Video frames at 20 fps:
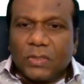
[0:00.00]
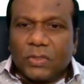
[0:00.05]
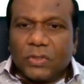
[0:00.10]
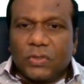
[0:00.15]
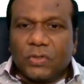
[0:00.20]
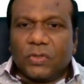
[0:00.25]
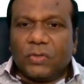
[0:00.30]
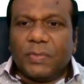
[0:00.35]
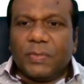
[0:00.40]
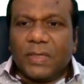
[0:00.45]

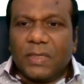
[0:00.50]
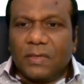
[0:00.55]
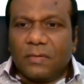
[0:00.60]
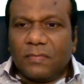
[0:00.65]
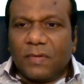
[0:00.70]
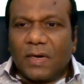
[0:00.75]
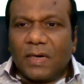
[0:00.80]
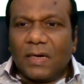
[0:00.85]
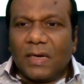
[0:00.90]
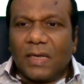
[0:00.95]
should be in
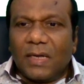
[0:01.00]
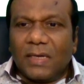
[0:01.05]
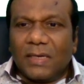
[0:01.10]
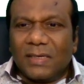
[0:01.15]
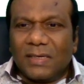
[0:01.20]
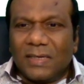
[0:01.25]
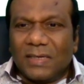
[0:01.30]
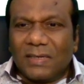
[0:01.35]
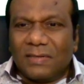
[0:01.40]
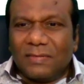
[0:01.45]
one
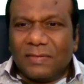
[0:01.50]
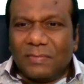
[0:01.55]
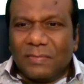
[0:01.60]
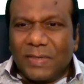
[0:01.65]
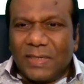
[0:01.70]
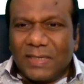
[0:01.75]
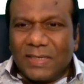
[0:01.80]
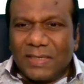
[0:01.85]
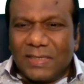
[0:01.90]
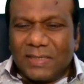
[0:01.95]
line. I will
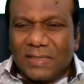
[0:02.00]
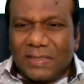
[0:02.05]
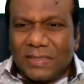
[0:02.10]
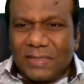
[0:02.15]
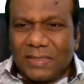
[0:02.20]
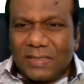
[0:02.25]
make it